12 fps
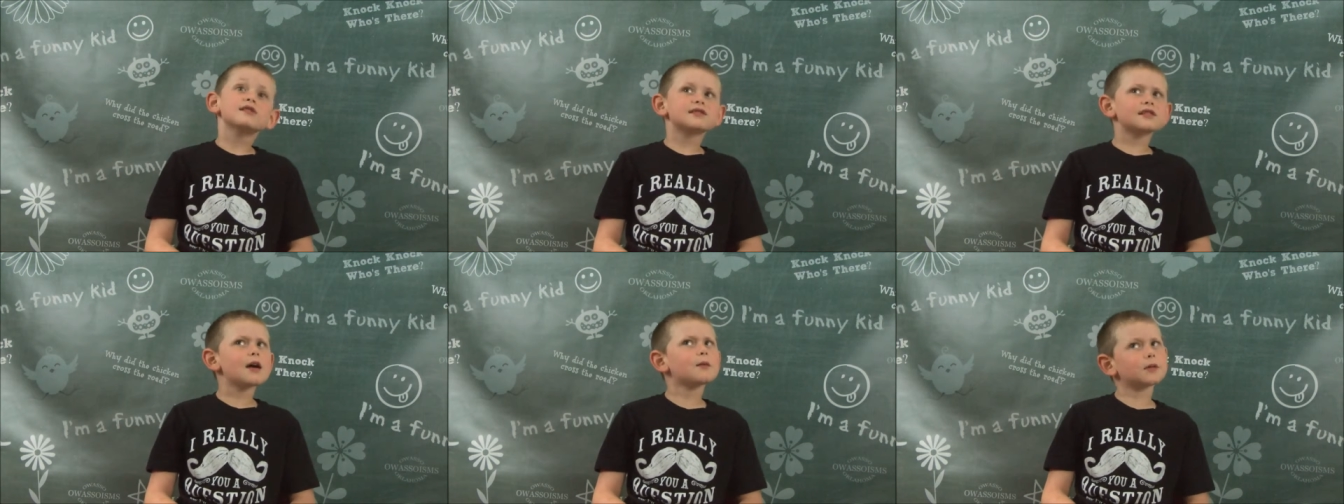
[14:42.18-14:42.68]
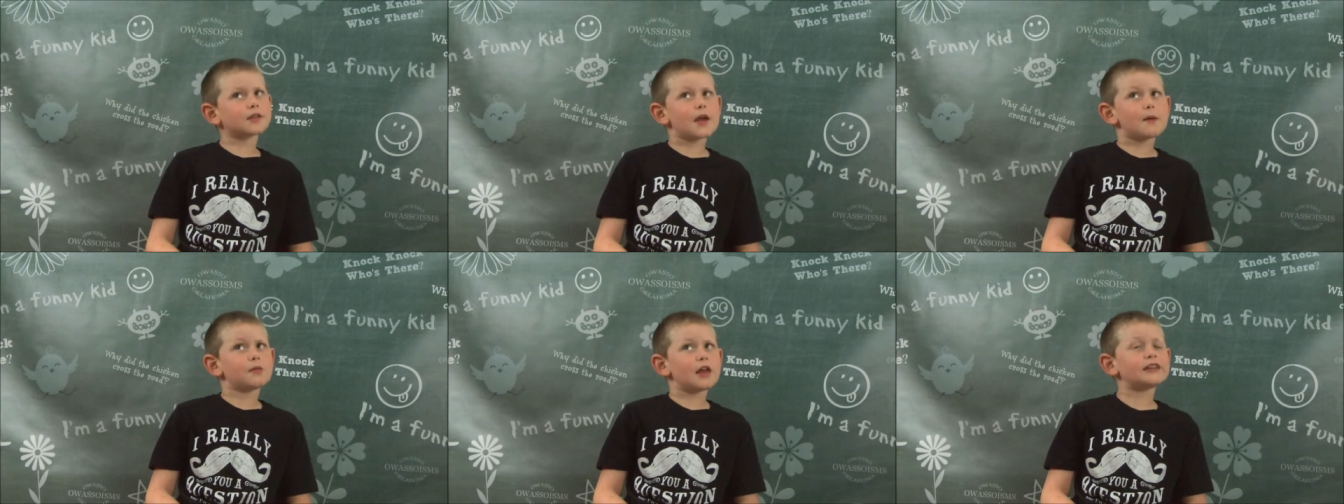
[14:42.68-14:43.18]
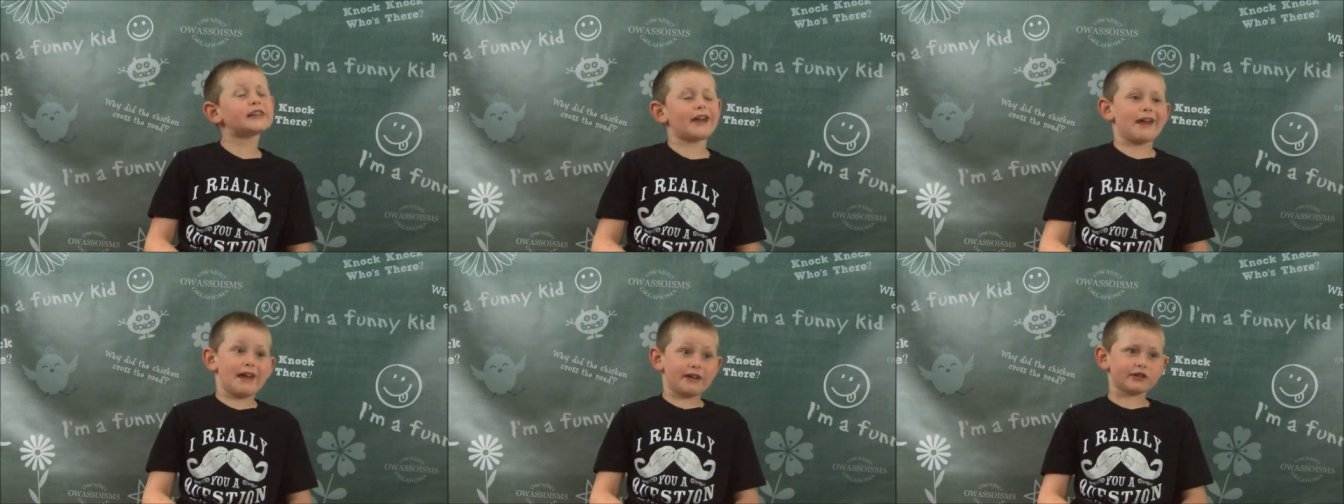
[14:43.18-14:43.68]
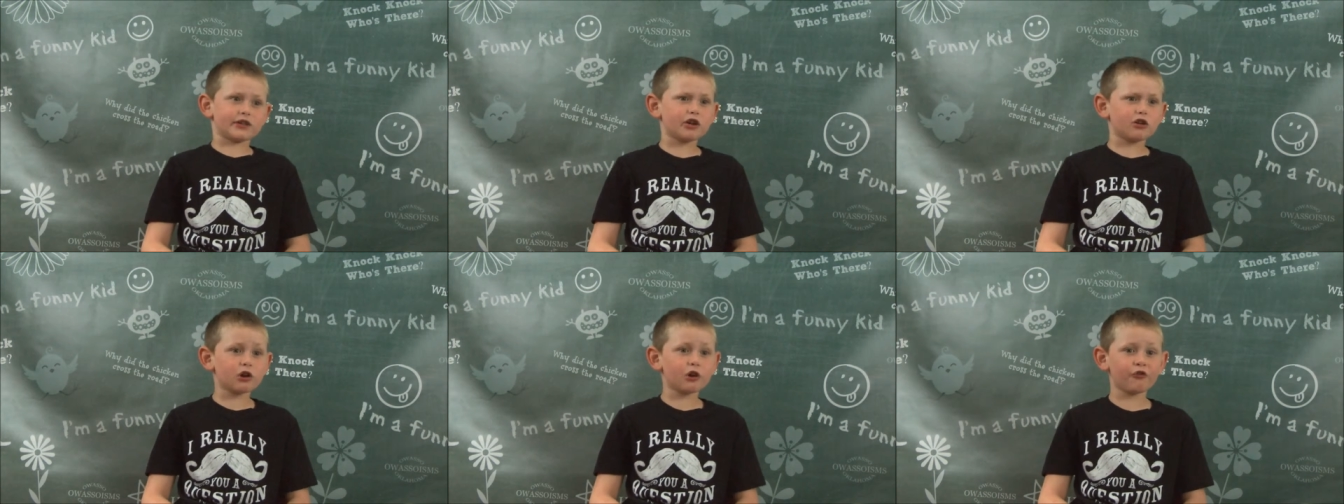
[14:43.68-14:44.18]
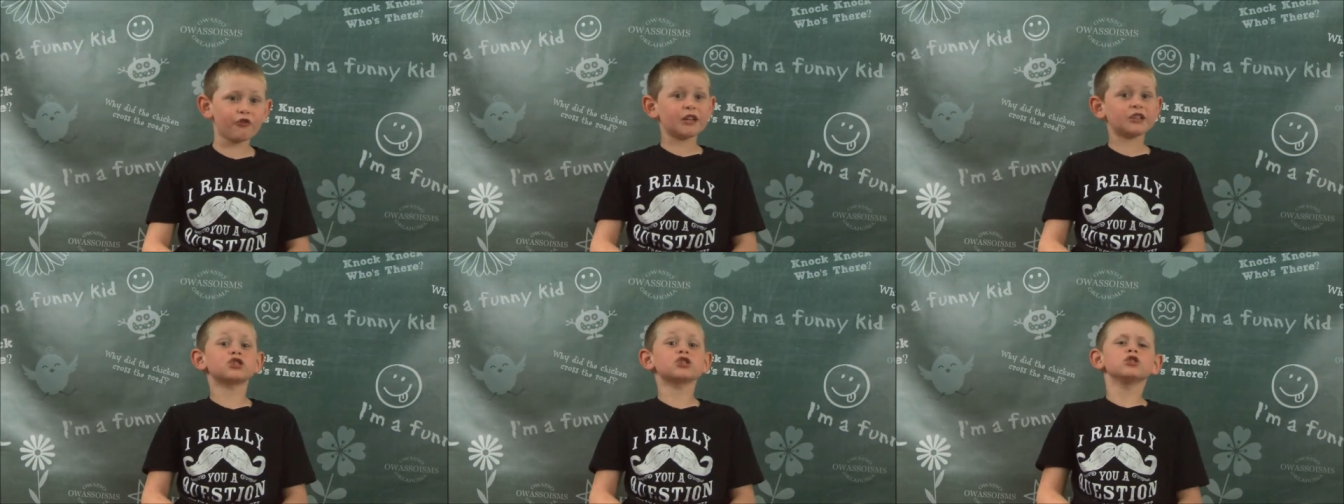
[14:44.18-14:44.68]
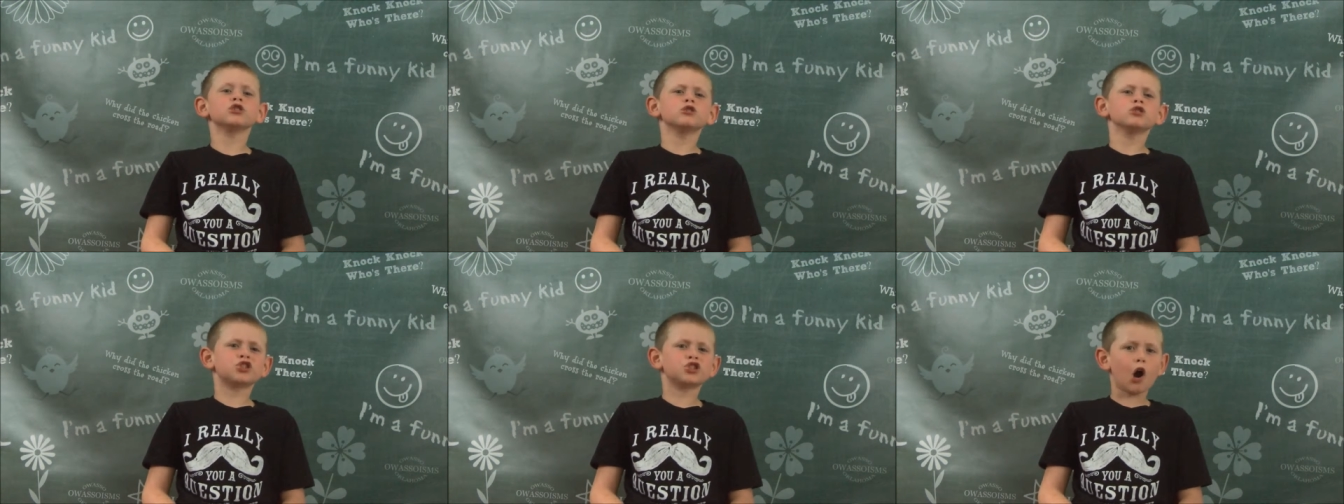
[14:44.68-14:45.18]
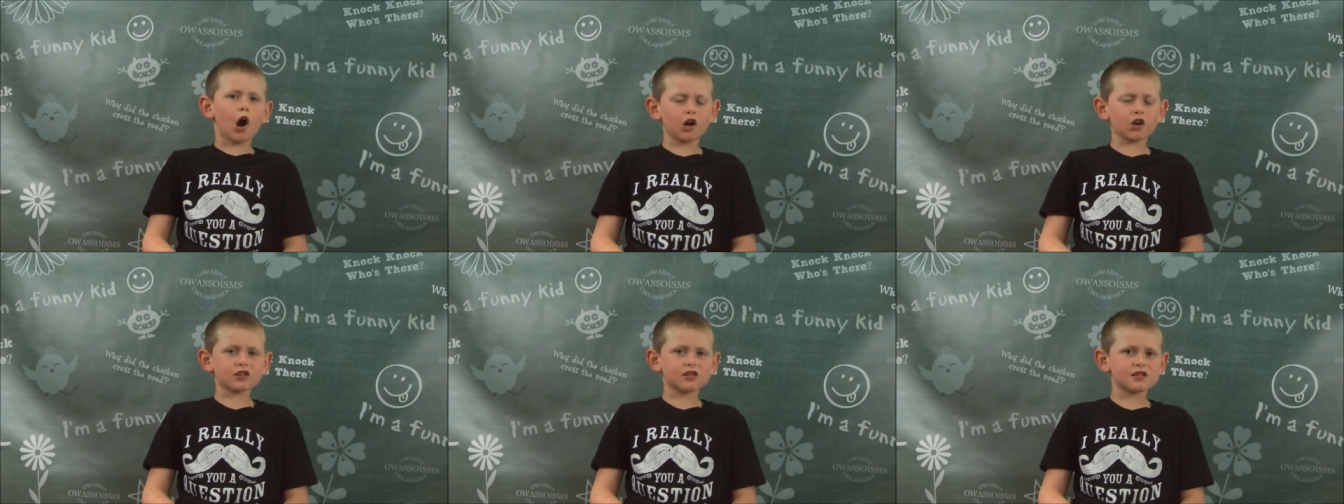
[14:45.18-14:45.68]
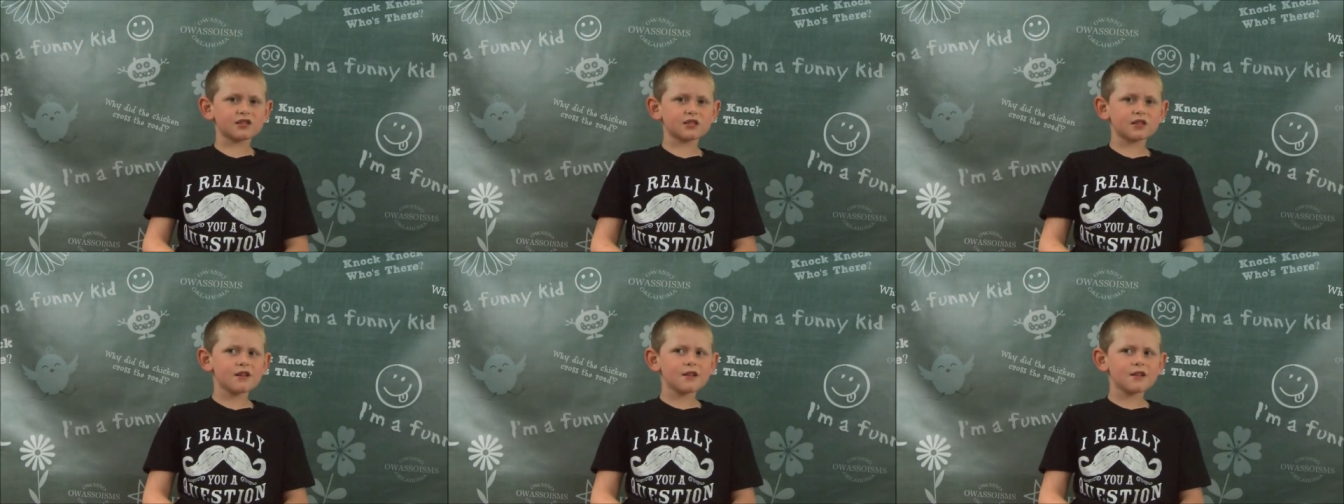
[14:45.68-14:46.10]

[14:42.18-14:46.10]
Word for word: Some of them, like angularfish, sharks,